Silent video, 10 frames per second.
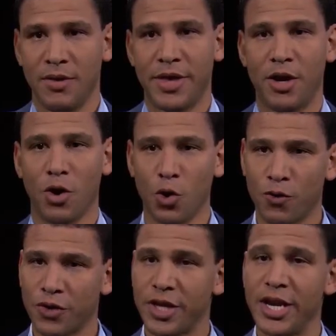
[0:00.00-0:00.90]
That
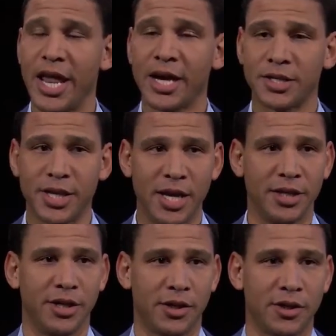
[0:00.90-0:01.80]
over the next 10
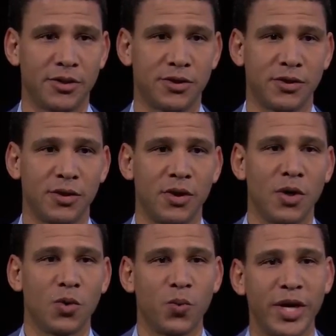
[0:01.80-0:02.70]
years,
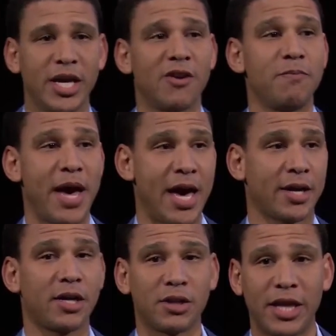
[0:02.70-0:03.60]
we give
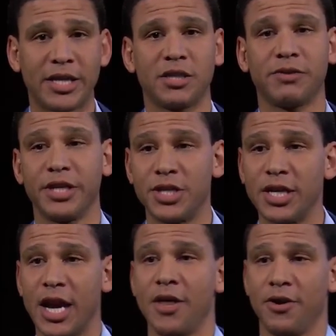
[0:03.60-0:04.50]
back collectively,
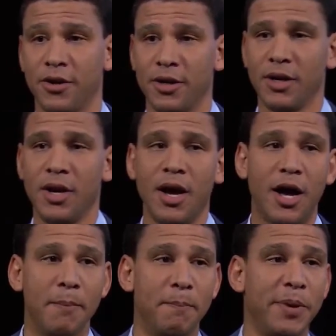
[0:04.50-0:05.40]
together,
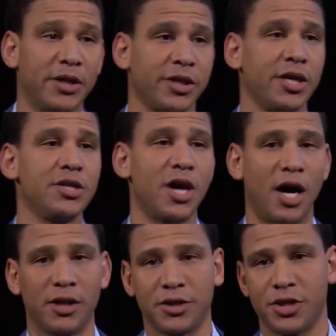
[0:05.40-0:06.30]
$1 billion
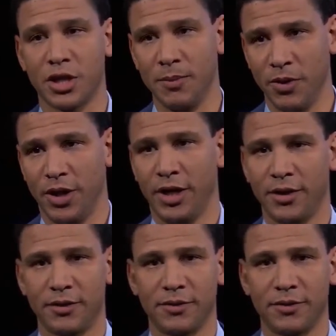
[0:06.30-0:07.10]
to the community.